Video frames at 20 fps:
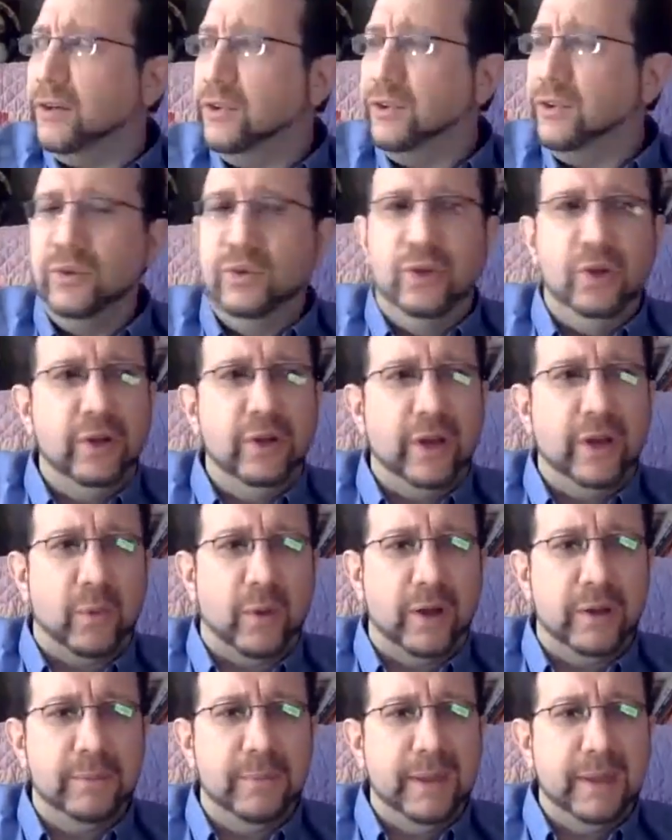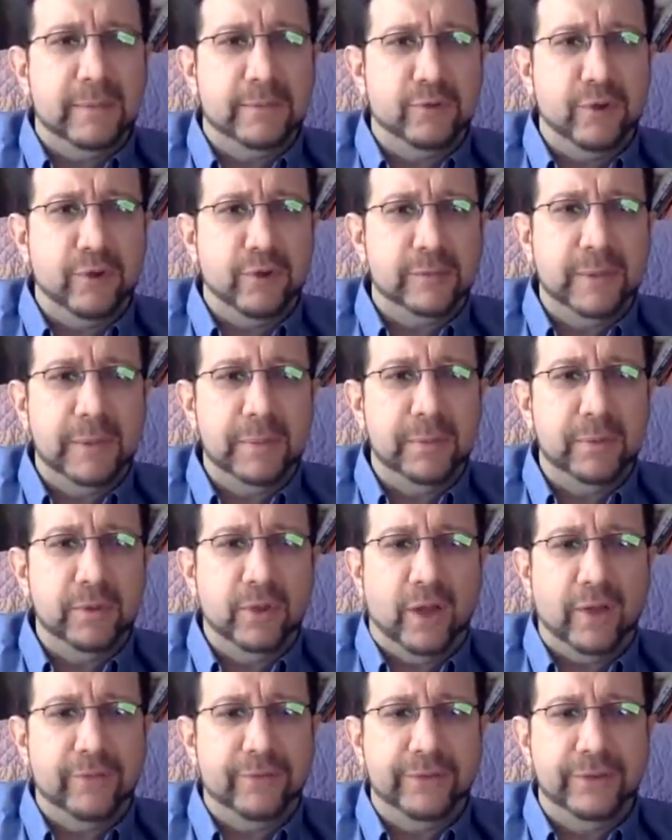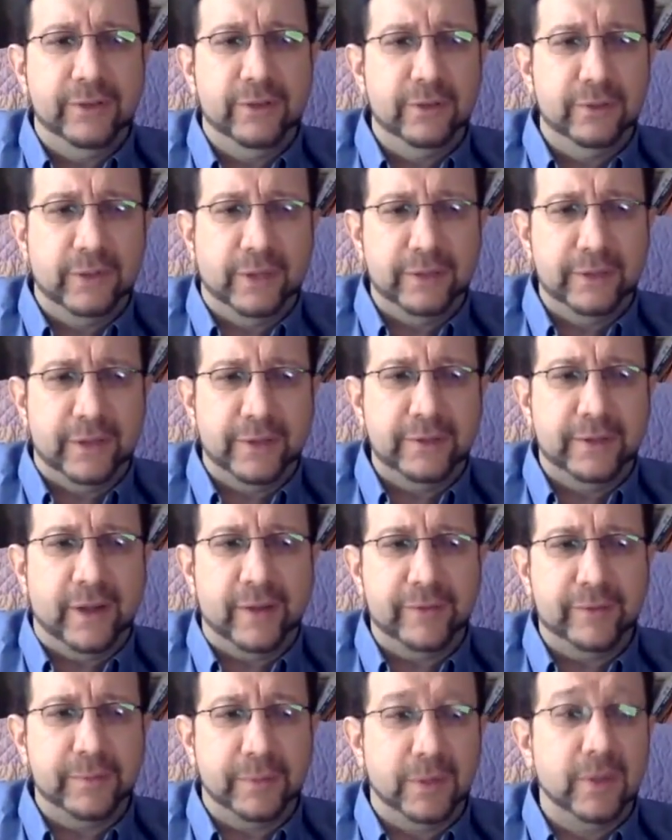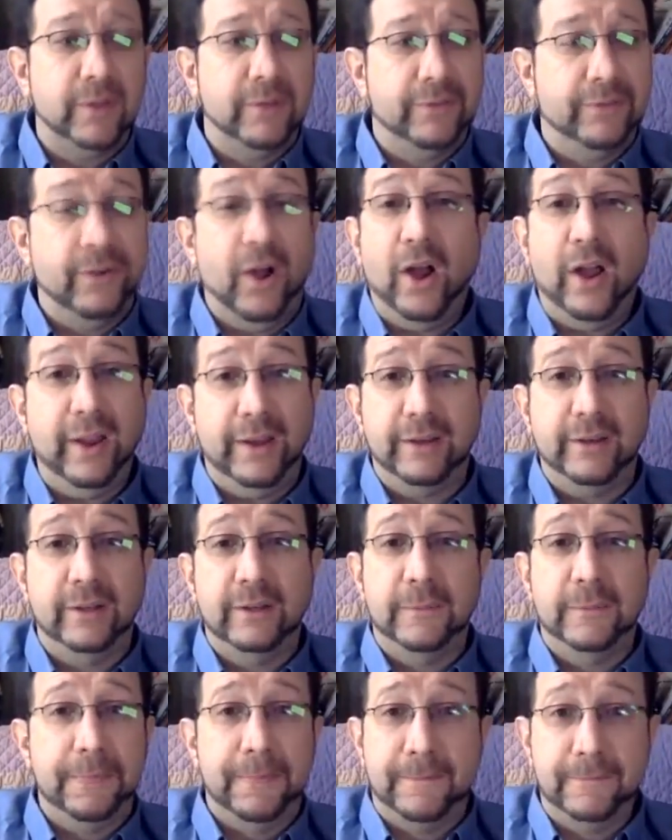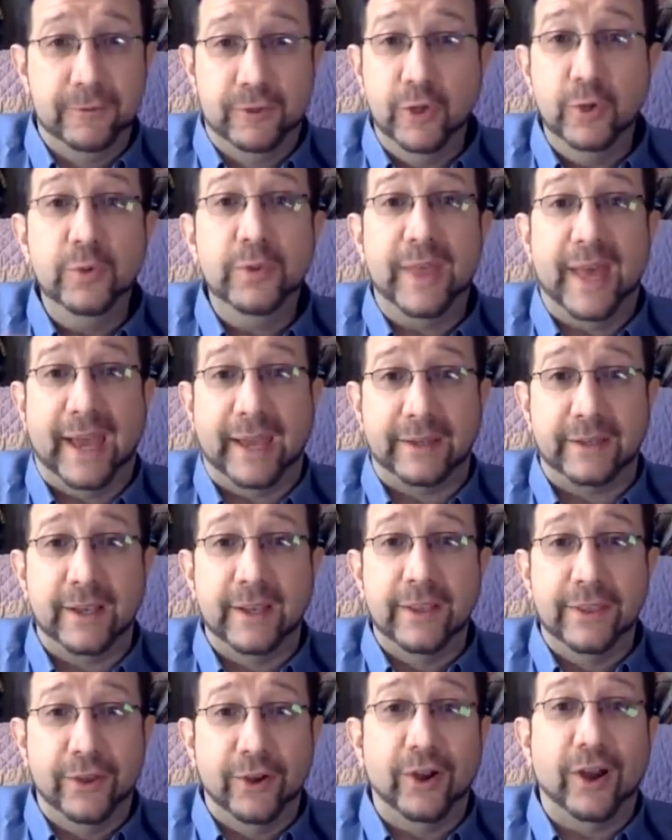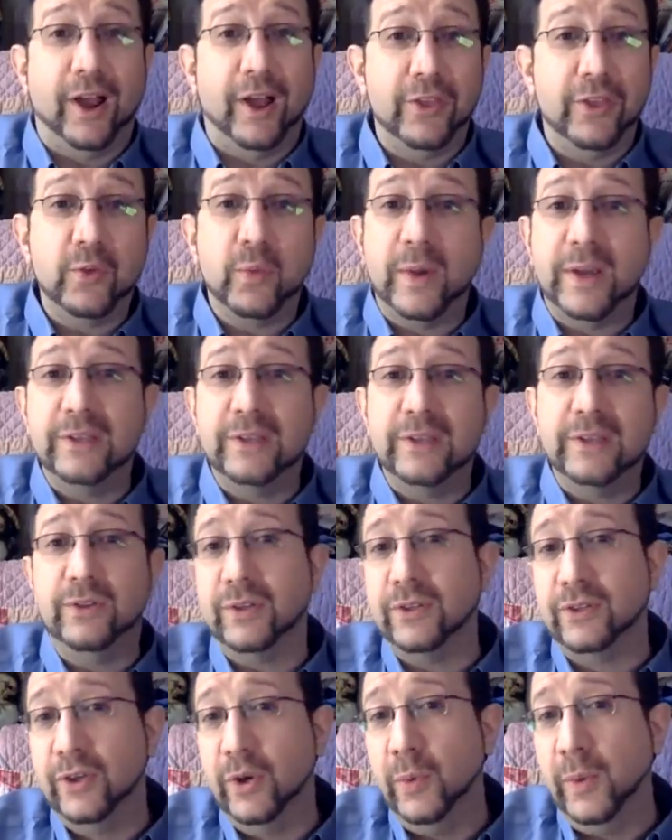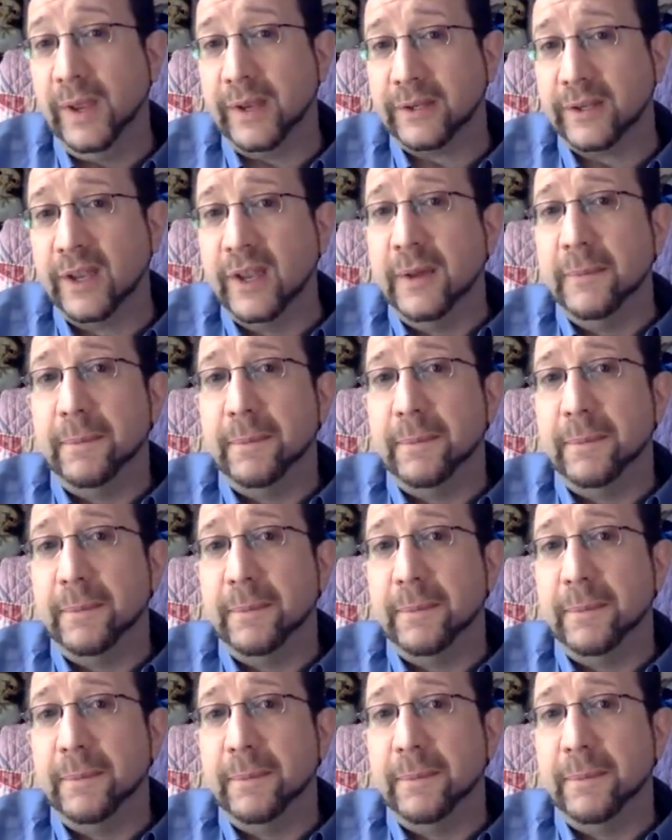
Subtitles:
do good. I want to make trans people not feel uncomfortable. Fine, do that. There are other ways you can do it.